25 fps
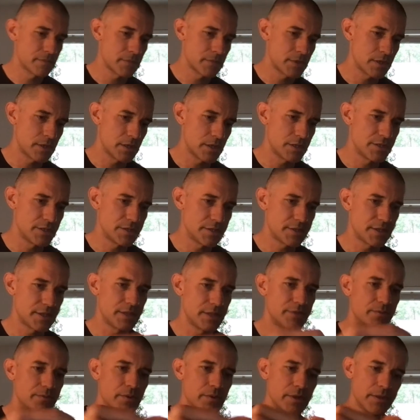
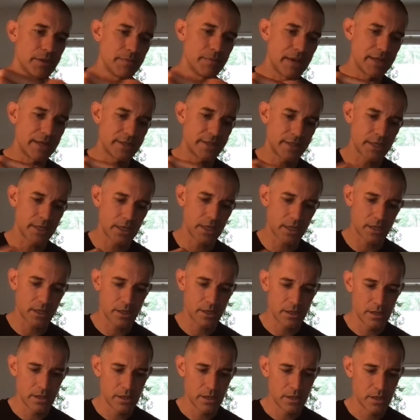It's really basic.
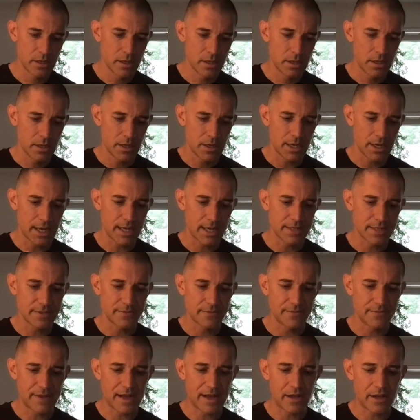It has a
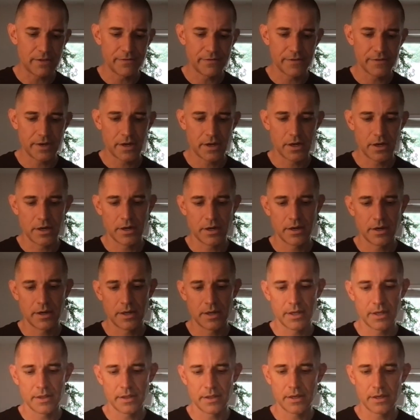valve here
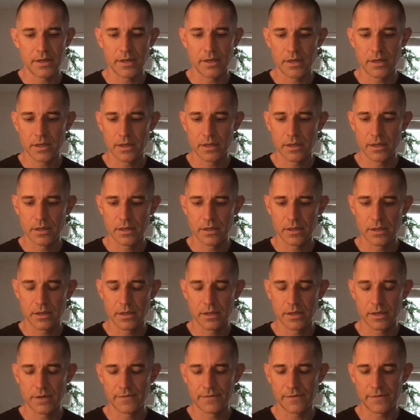and the
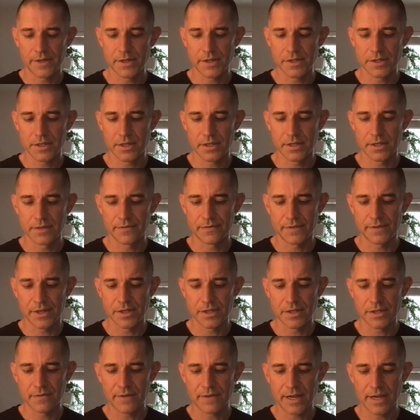inflation and
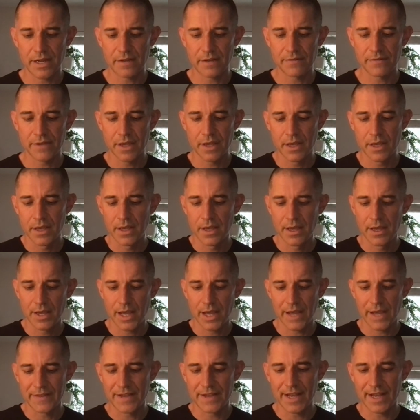deflation valve.
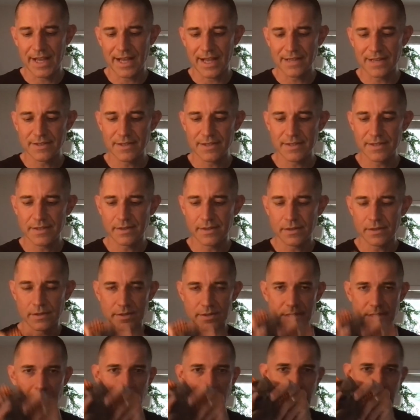And then it has this little
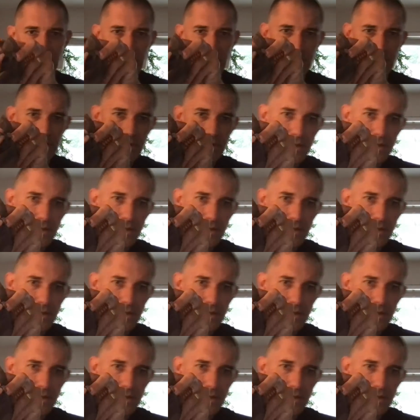toggle